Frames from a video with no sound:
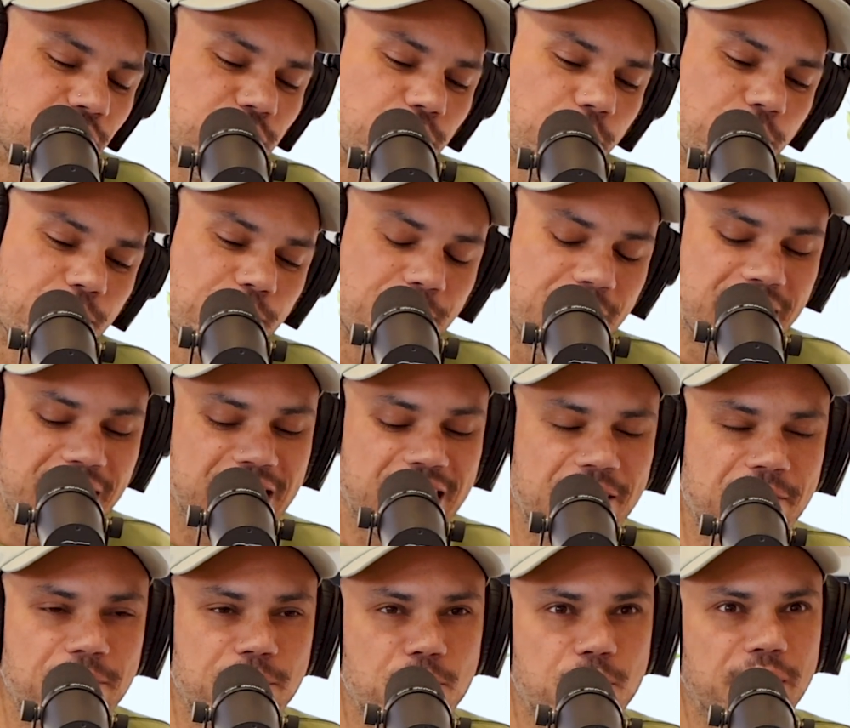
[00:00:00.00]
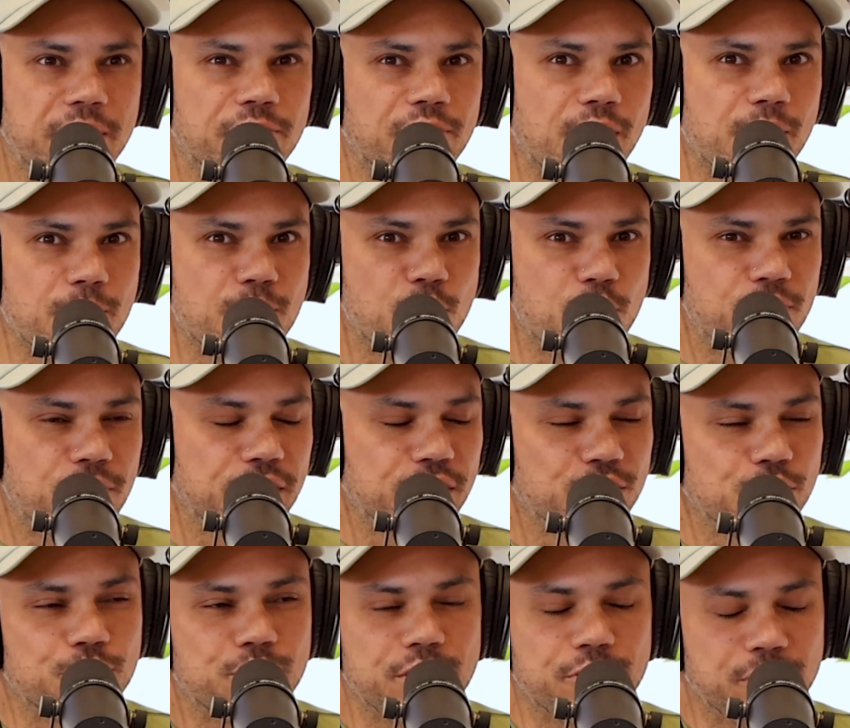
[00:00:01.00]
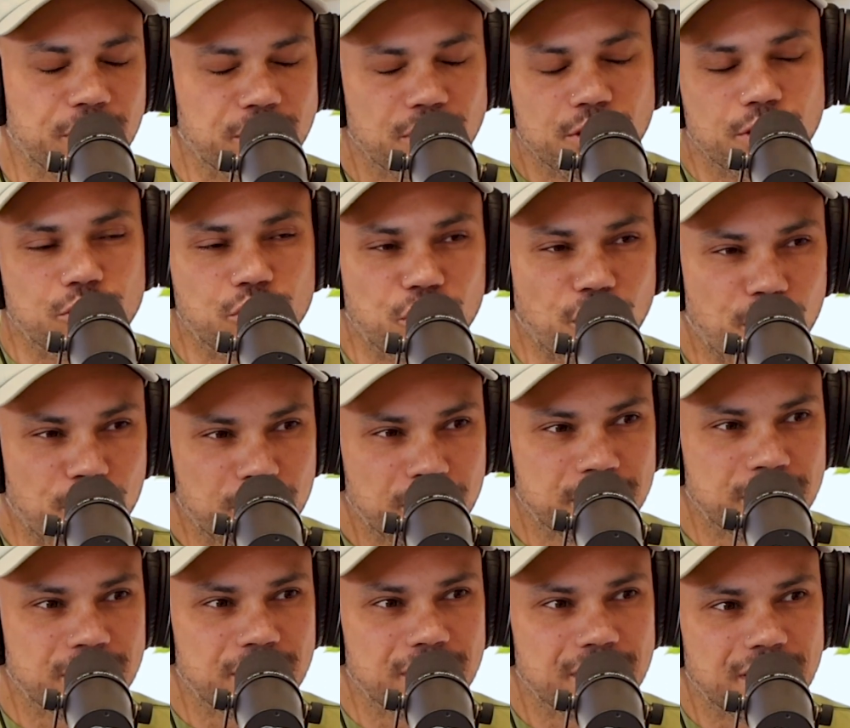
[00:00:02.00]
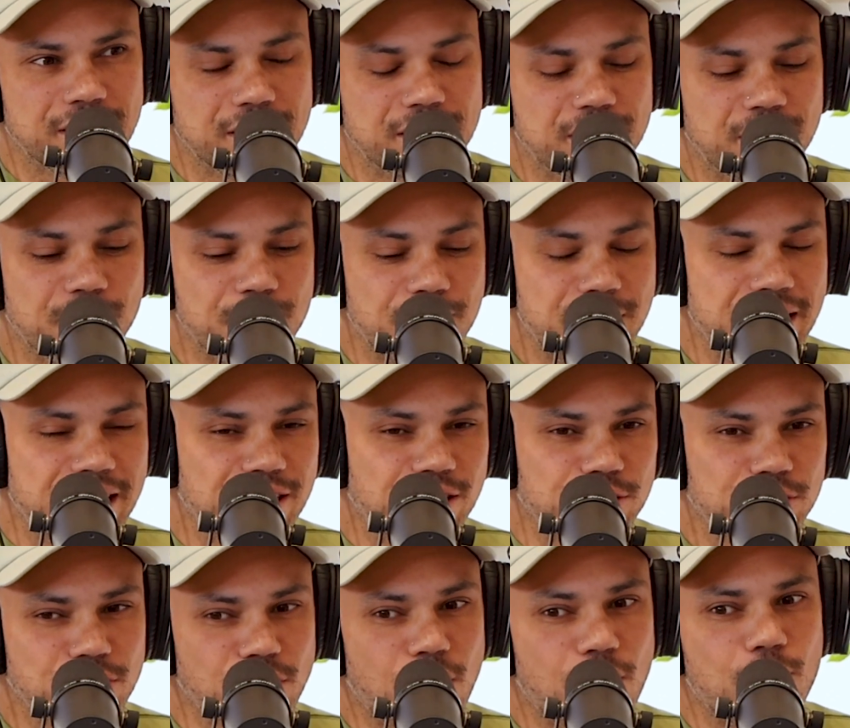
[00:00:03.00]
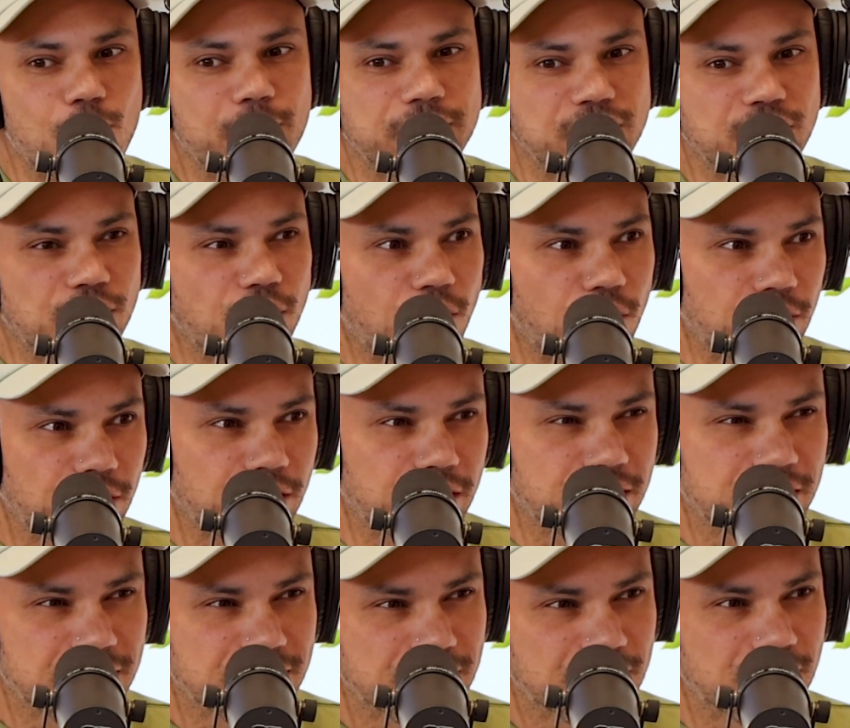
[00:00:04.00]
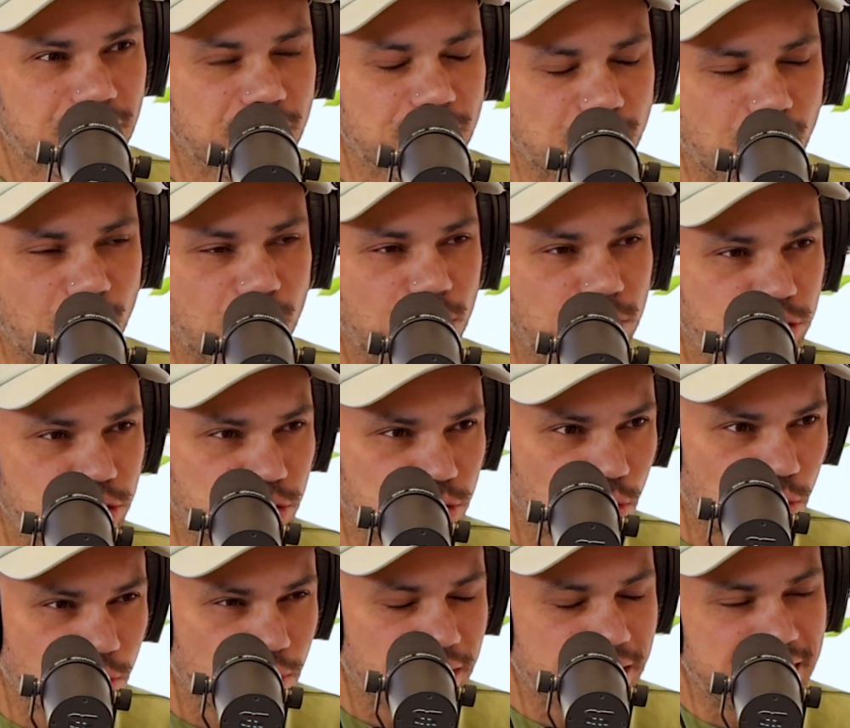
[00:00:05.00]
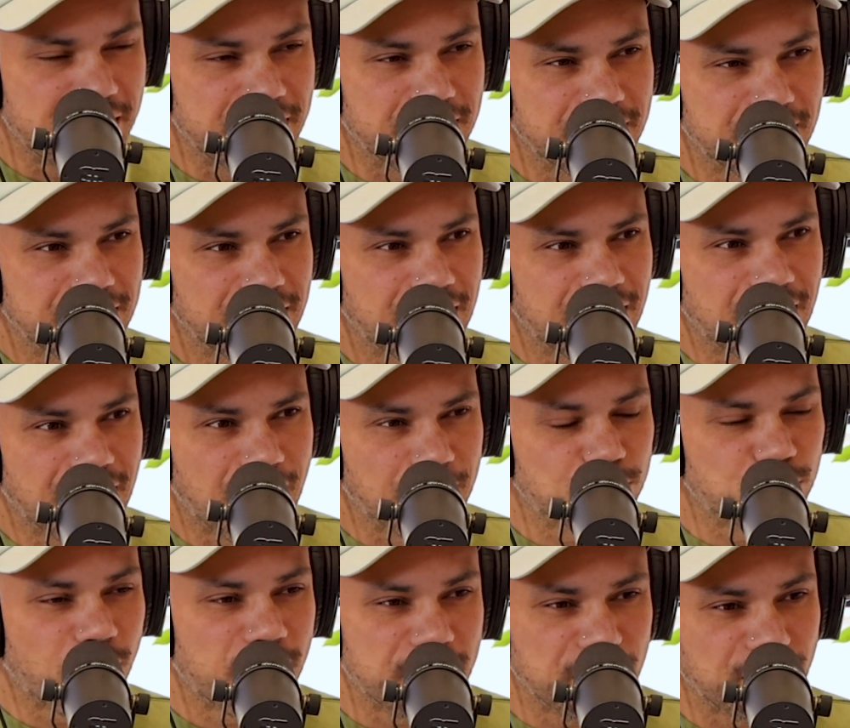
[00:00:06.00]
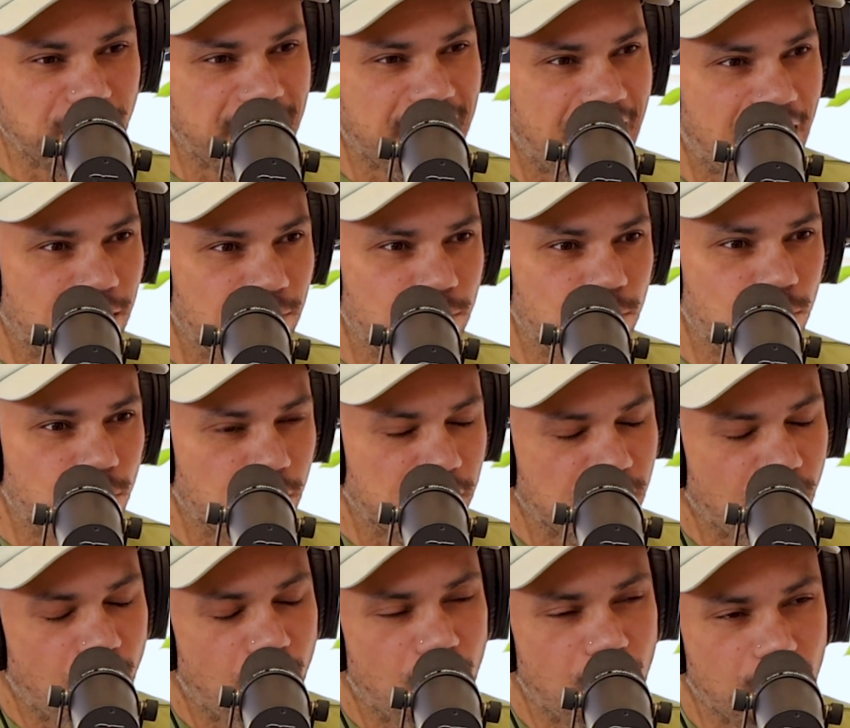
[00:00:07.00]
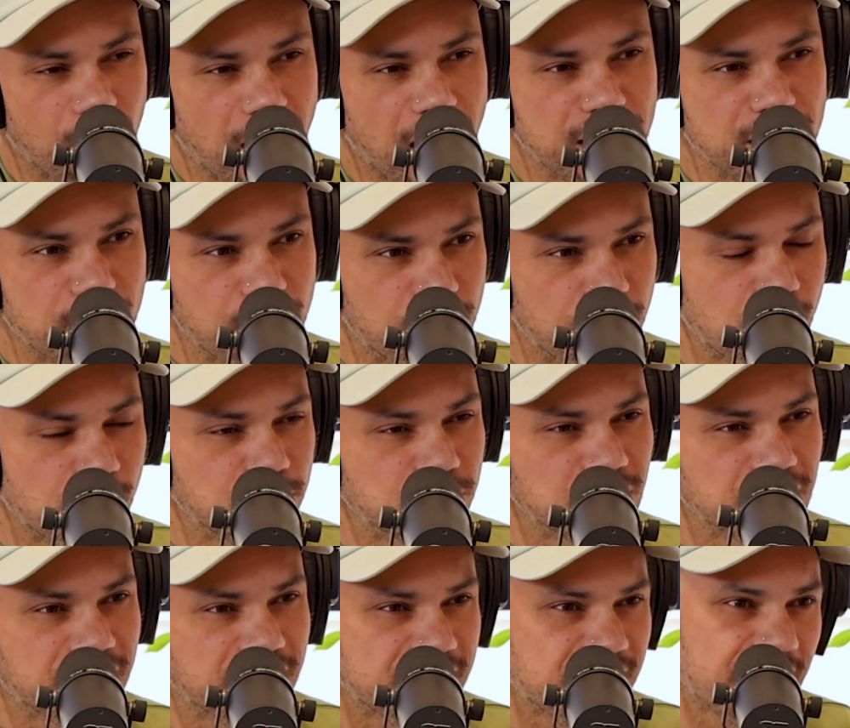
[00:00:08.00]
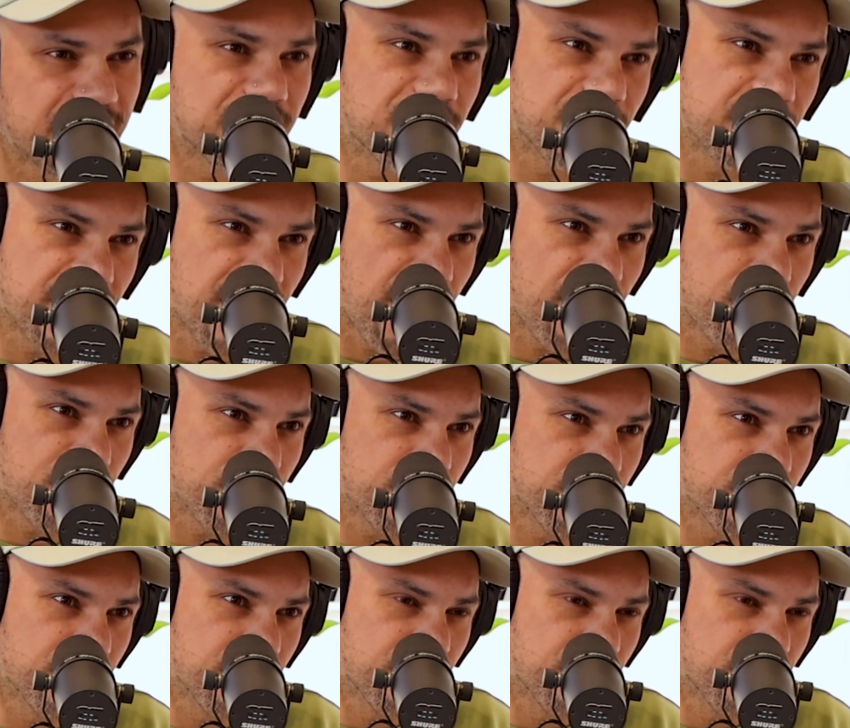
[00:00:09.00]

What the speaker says: So to me, even whenever I'm moving through different little jokes, to me, there's always an arc. The whole story, I'm trying to lay out where it all kind of flows and connects together.